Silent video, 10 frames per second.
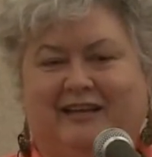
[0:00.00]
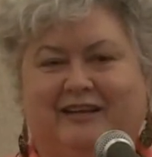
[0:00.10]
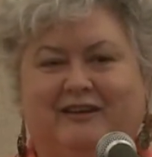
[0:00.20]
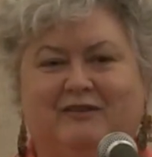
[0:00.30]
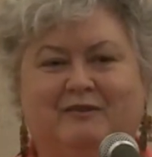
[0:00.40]

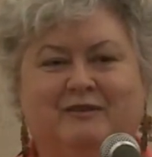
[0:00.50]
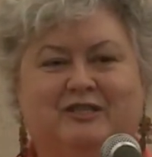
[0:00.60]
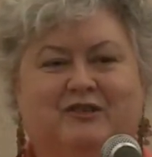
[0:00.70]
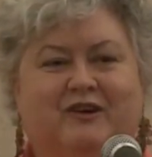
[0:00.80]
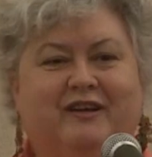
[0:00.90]
You know, the
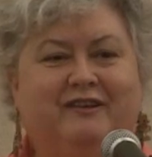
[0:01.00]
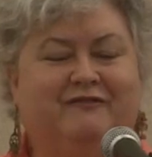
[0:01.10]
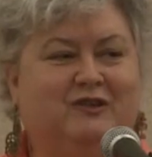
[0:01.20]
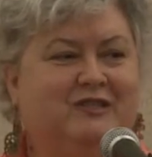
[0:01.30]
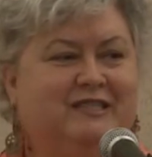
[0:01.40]
majority of
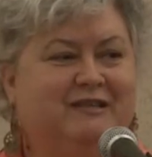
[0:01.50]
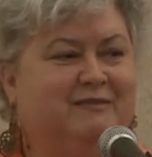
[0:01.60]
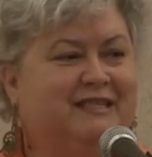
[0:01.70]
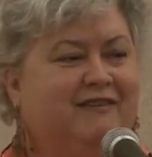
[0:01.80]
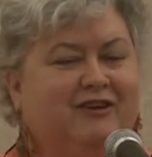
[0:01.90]
first
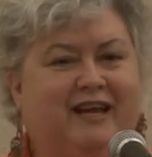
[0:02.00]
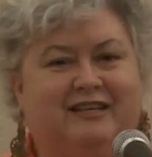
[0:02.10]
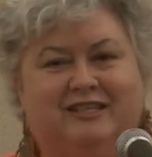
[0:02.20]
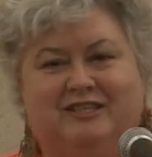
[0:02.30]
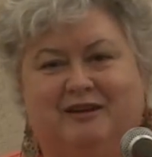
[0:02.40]
teams never
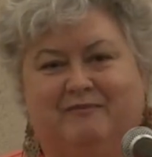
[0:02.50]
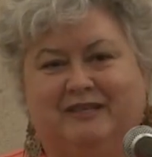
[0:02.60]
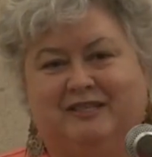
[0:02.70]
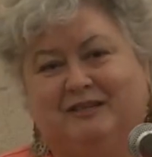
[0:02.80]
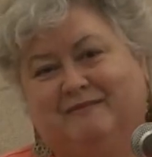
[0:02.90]
get to
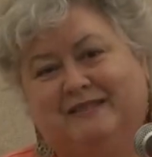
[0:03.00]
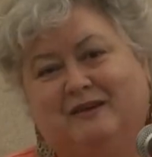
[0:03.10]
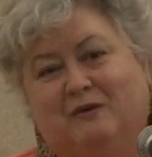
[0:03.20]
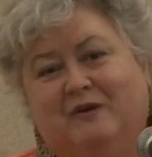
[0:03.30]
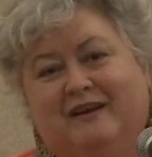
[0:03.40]
championships.
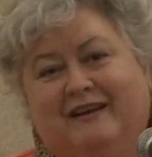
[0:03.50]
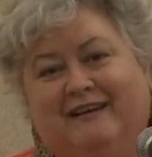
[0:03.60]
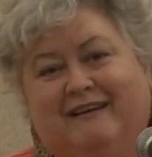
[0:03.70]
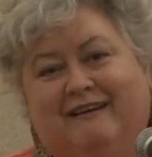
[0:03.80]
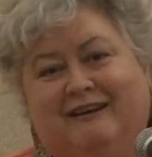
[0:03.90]
So
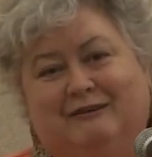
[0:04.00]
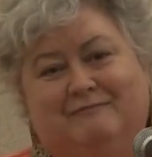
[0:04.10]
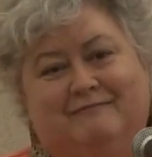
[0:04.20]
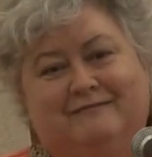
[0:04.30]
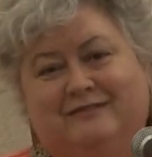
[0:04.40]

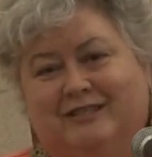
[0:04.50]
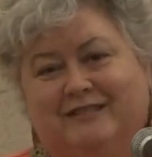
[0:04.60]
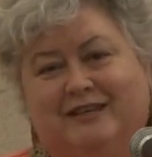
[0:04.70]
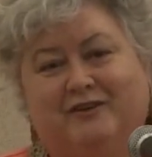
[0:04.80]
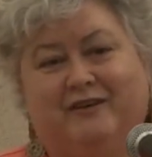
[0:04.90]
just
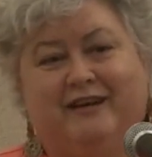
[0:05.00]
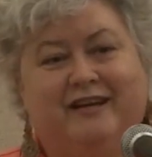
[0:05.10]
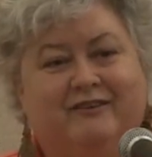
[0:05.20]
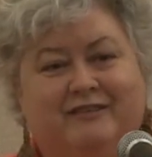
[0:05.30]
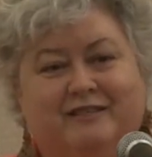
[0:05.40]
that you're
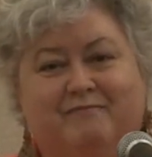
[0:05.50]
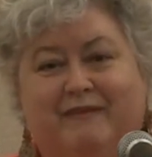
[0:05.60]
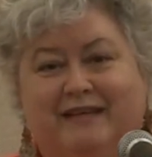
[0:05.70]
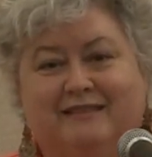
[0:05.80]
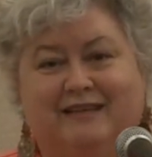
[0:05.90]
here is
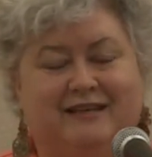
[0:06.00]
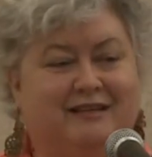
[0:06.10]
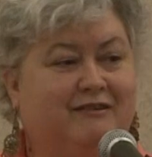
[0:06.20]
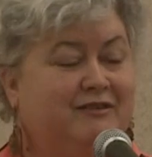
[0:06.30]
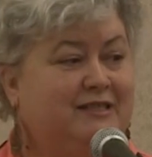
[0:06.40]
amazing in
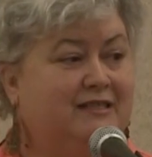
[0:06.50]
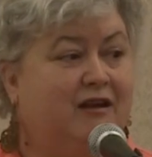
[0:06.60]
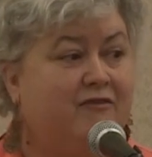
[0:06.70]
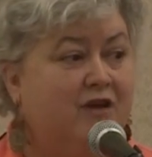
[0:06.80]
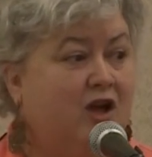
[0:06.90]
and of
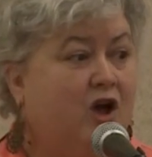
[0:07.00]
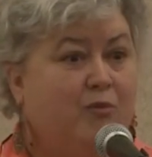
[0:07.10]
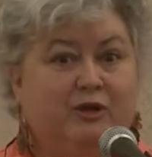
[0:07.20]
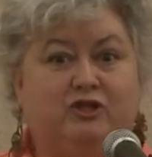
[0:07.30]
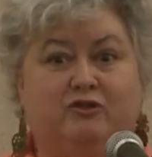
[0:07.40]
itself.
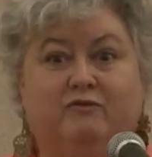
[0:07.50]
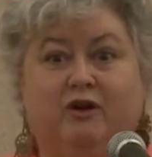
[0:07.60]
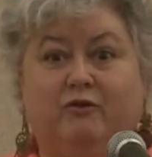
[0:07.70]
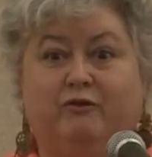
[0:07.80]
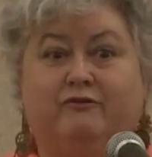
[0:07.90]
But you
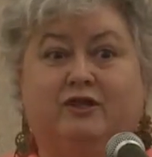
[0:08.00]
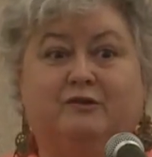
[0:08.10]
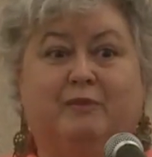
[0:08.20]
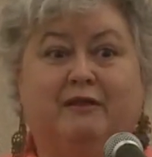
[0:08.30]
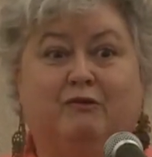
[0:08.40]
know you've
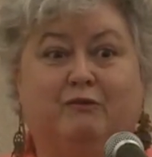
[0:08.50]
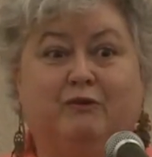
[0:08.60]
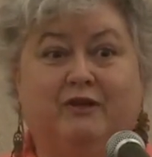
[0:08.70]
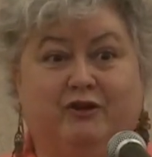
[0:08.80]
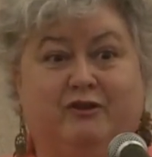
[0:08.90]
just been
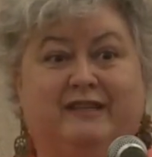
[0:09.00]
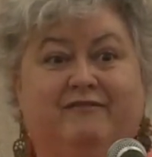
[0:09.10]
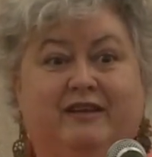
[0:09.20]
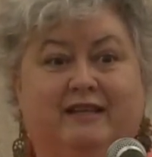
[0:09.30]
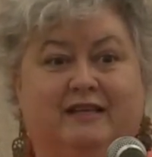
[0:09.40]
through, you're
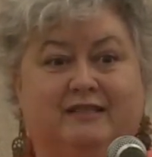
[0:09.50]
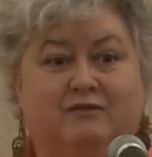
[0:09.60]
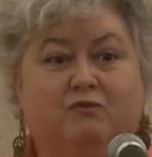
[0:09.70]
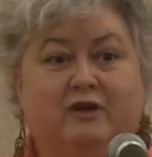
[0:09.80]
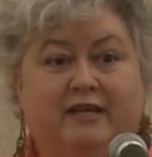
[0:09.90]
living this
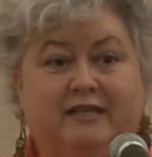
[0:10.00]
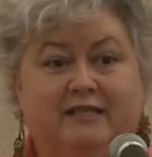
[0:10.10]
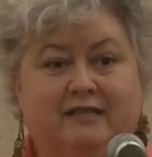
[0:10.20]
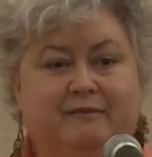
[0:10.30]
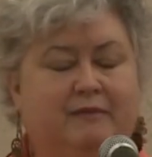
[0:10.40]
rookie
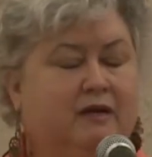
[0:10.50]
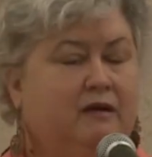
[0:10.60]
team.